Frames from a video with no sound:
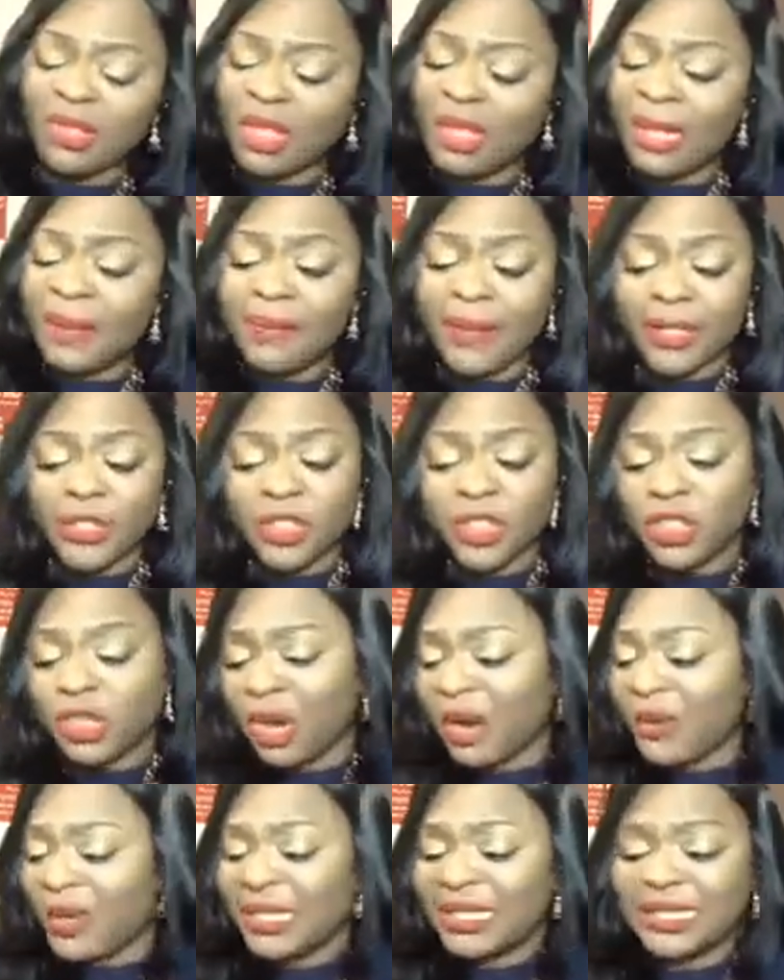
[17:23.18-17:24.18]

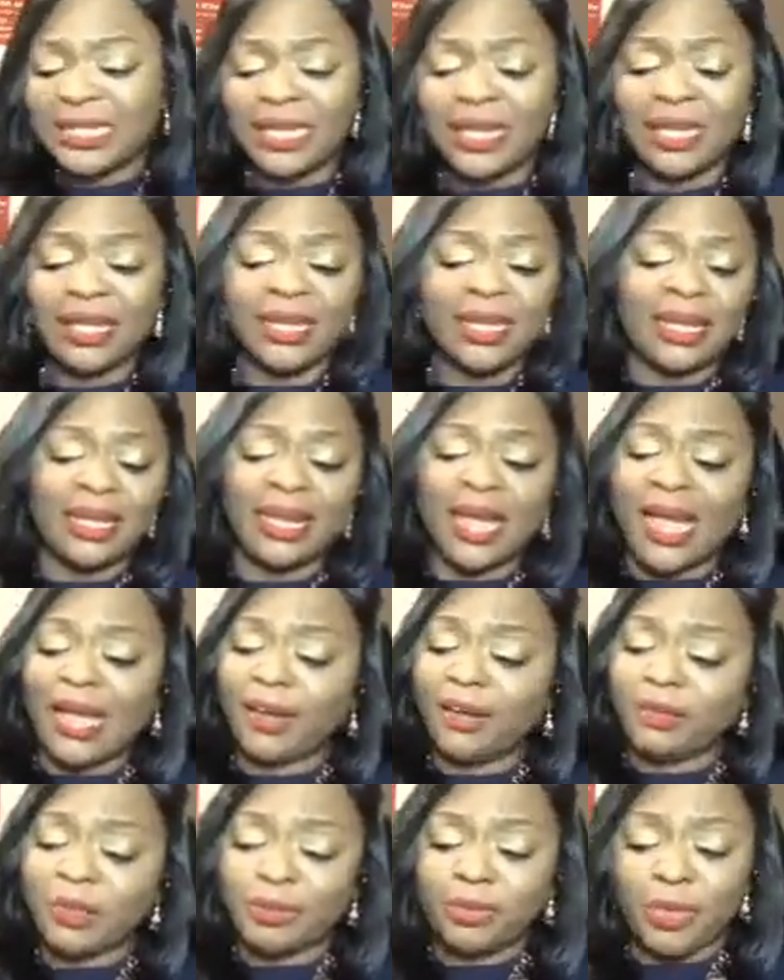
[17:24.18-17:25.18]
immaturity,
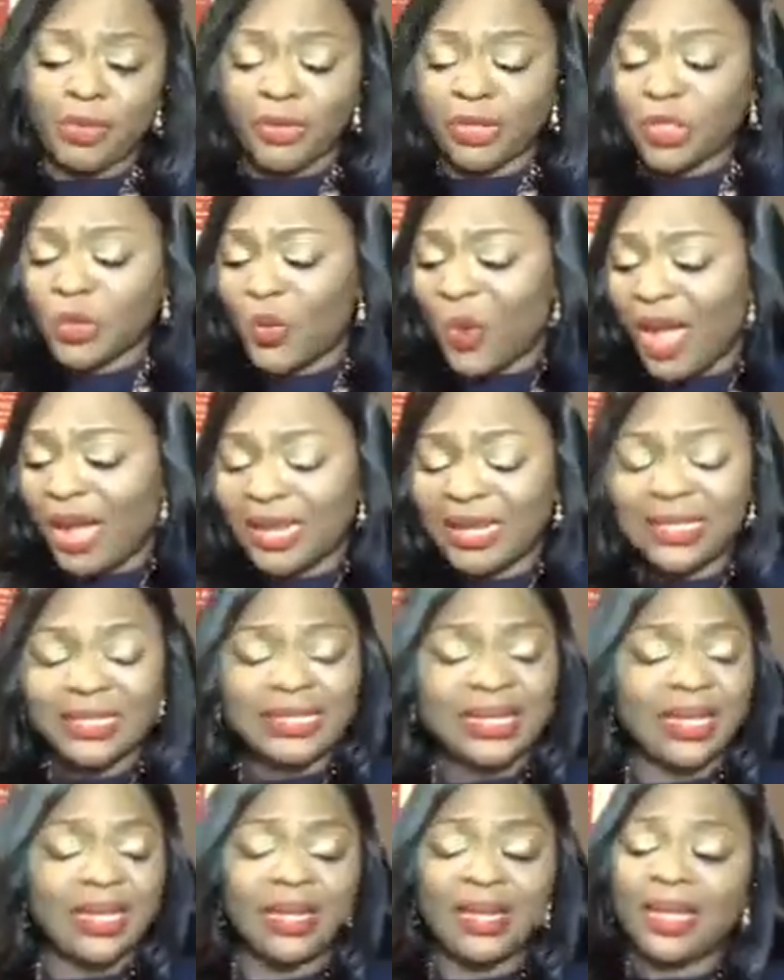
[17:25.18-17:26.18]
lack of
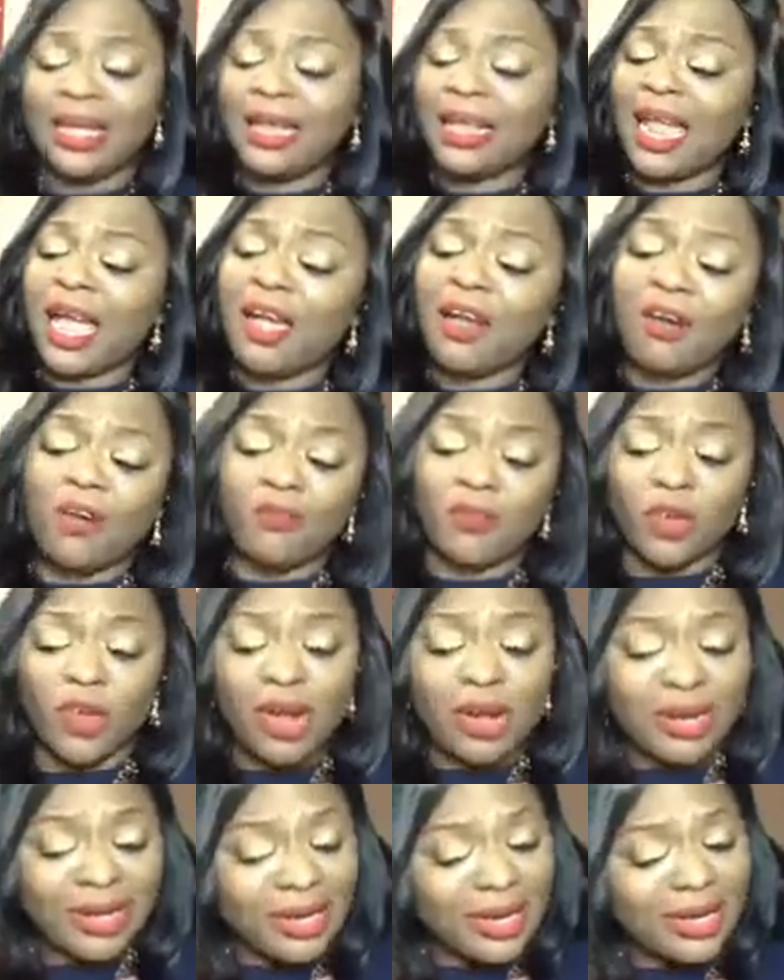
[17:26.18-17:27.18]
spirituality, lack of
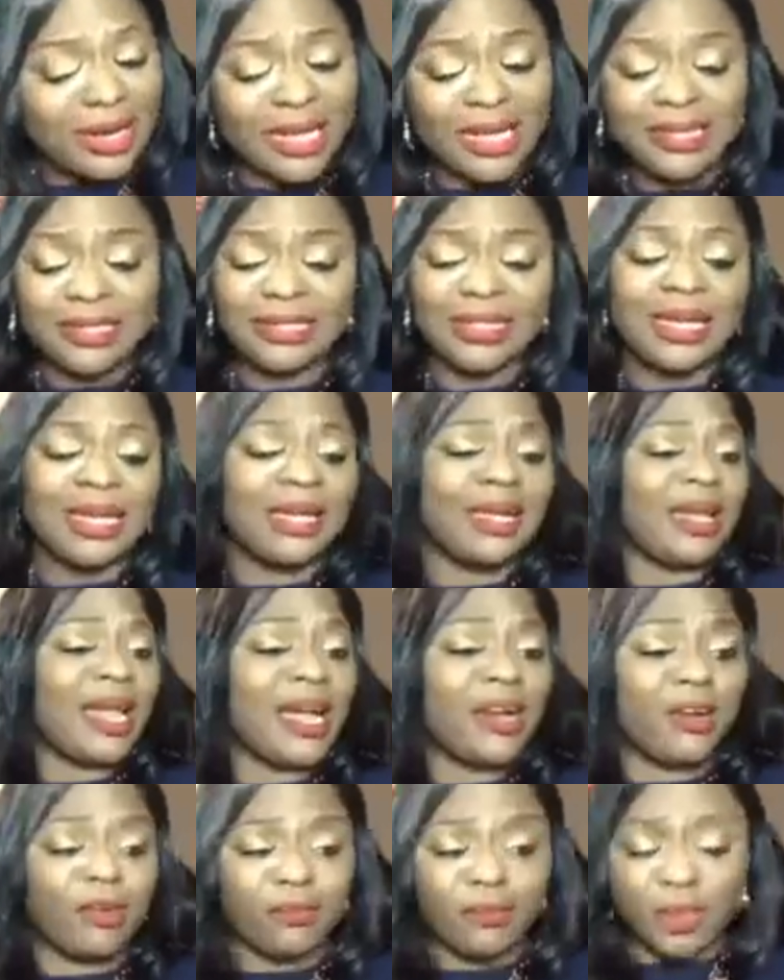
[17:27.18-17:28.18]
godliness,
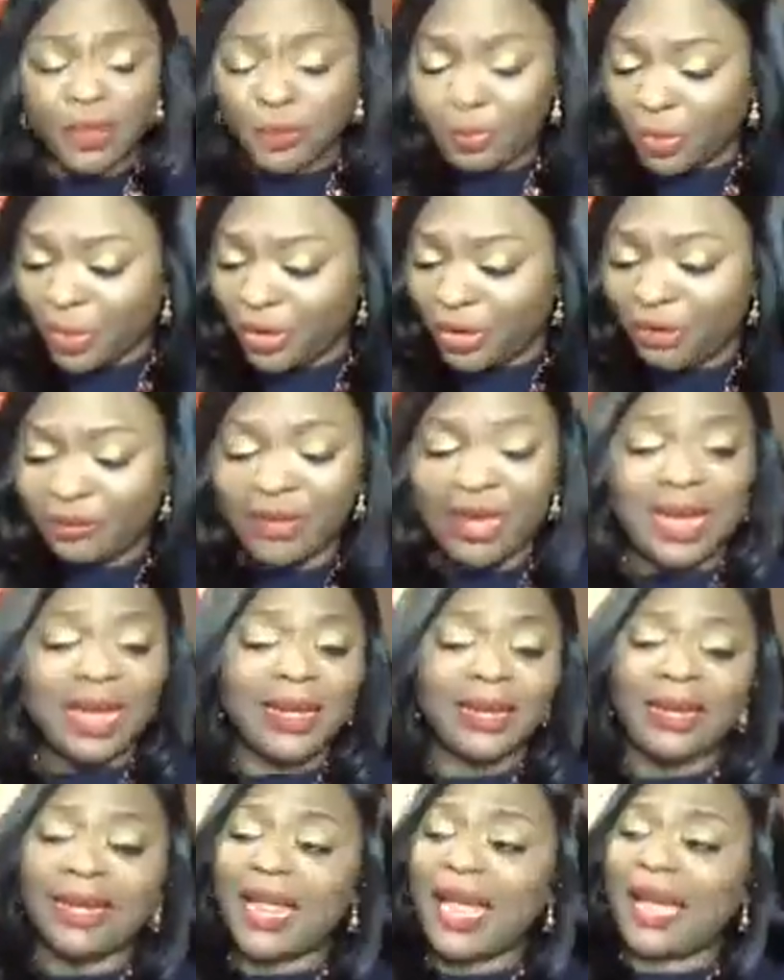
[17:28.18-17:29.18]
lack of the Spirit of
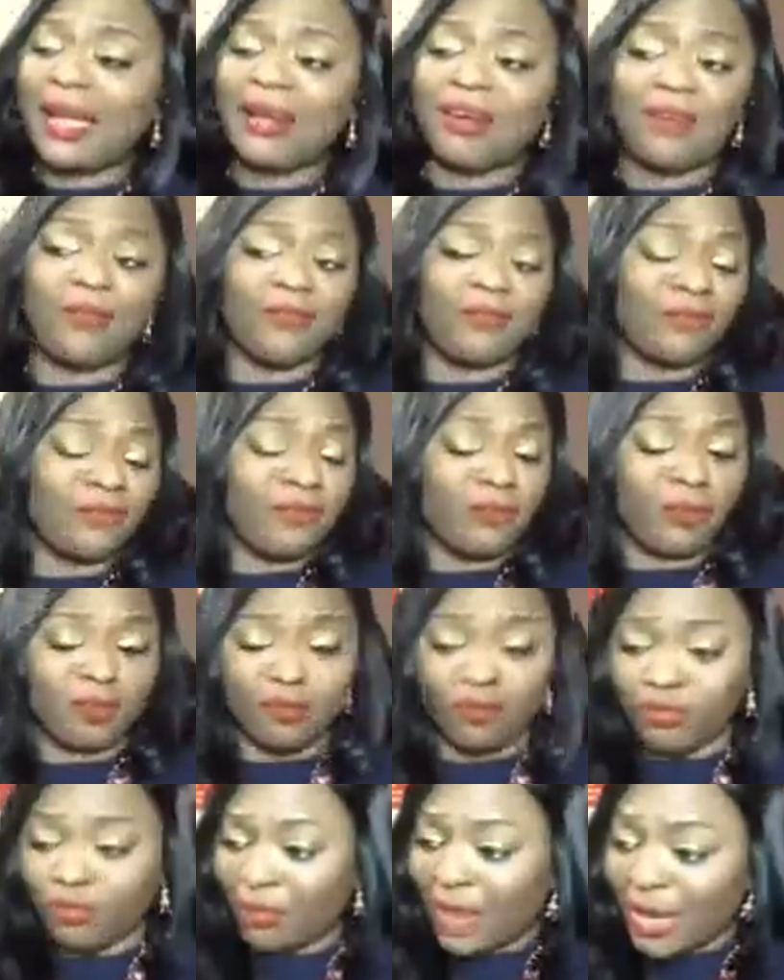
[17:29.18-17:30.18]
God, lack of
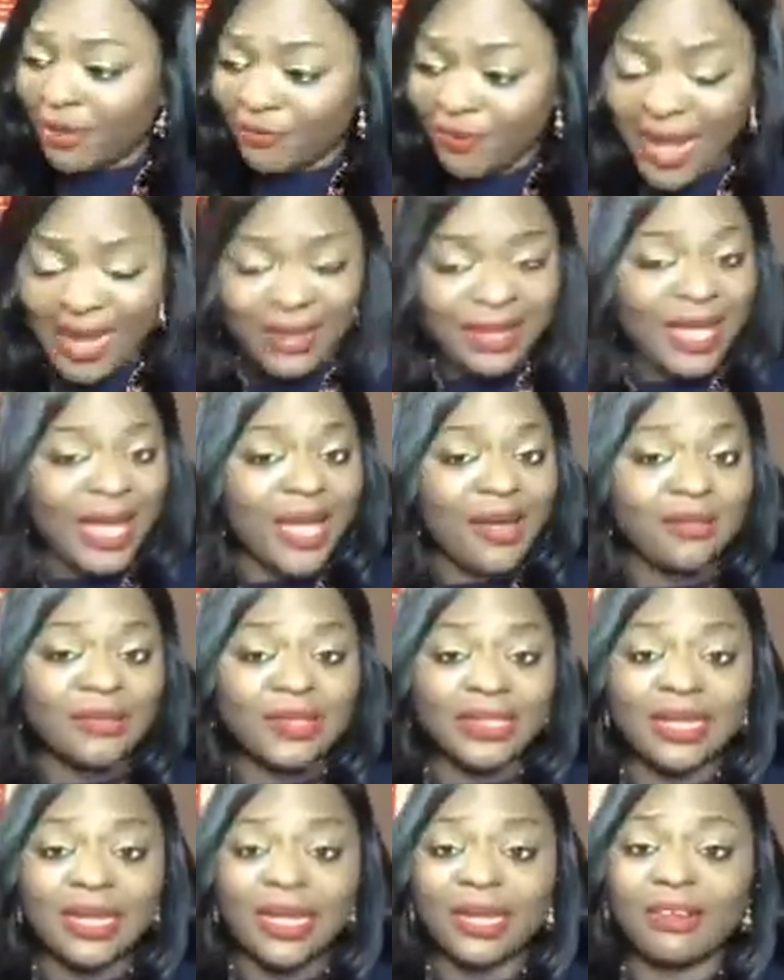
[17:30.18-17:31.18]
right
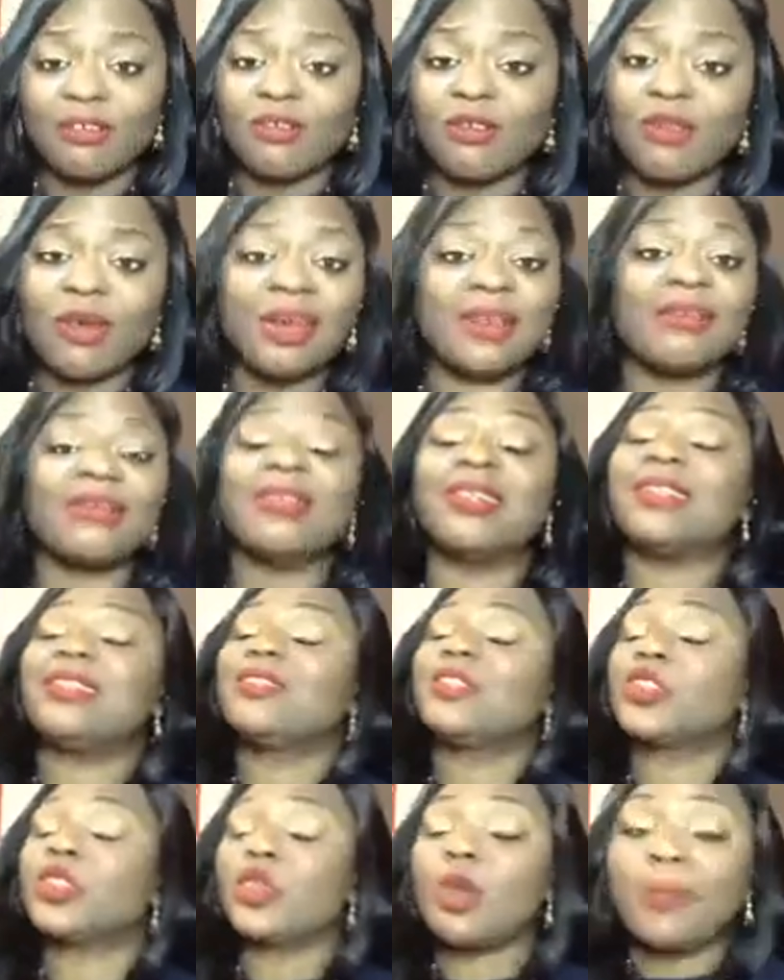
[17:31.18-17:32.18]
counseling,
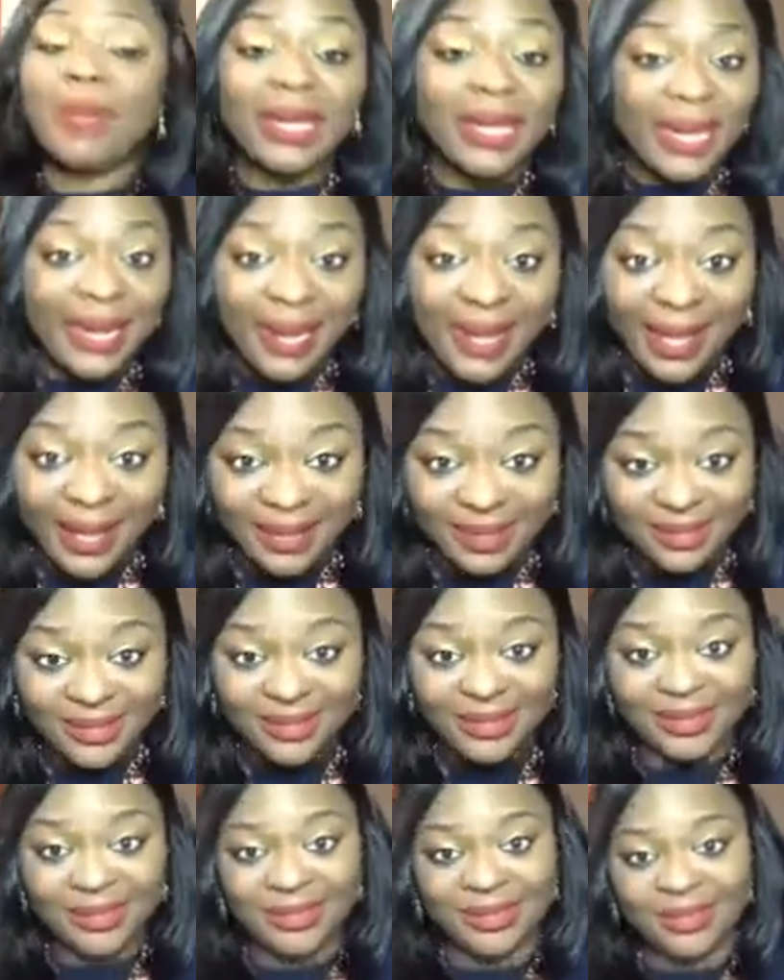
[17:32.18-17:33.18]
so many
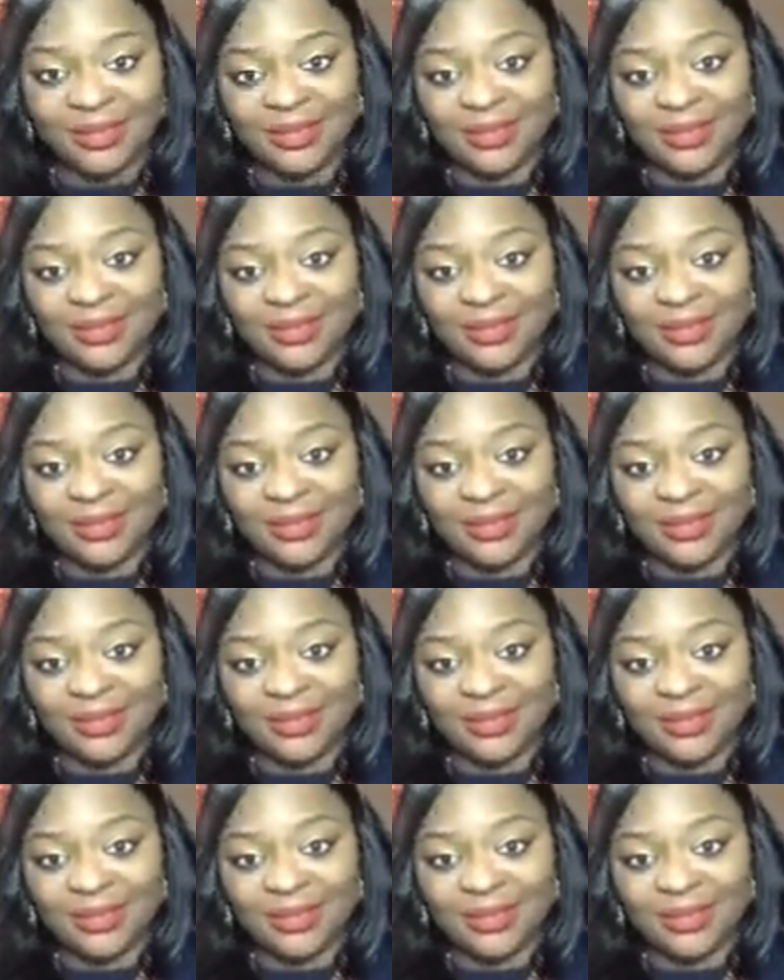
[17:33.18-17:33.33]
lacks.